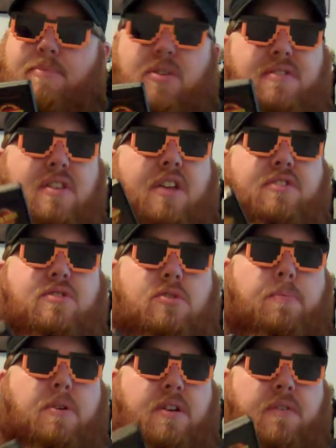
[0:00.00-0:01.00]
So it's not
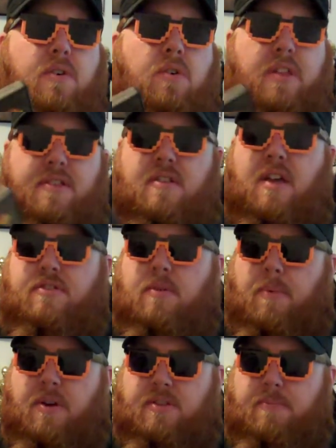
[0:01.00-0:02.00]
super difficult. It's not
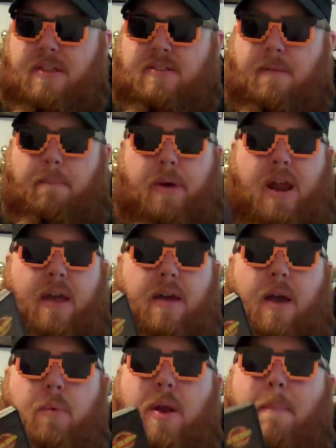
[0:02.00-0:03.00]
super expensive,
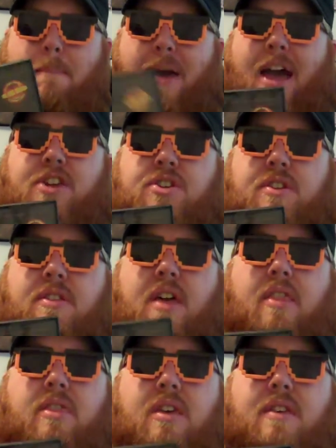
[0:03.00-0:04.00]
but I would imagine
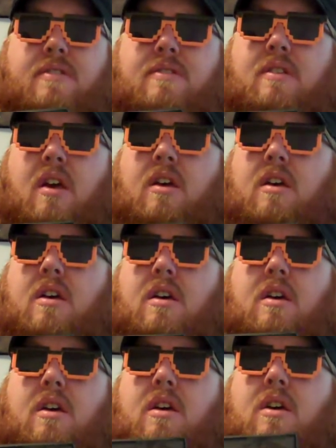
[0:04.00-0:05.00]
that this
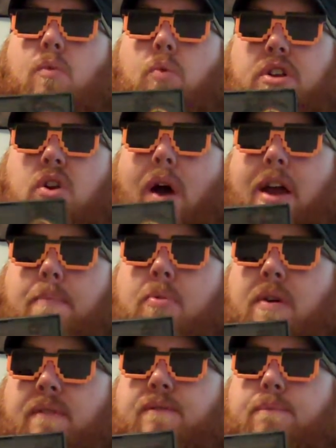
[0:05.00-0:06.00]
would go out of
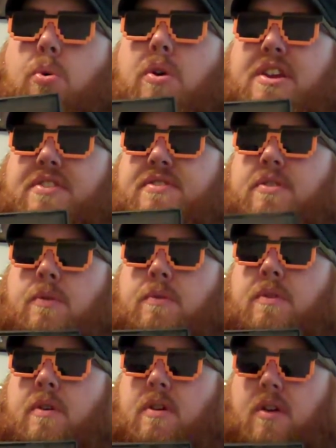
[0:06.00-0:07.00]
print pretty
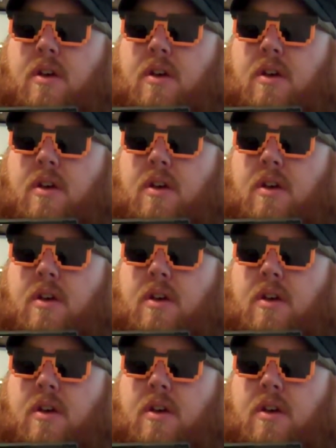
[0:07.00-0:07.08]
soon.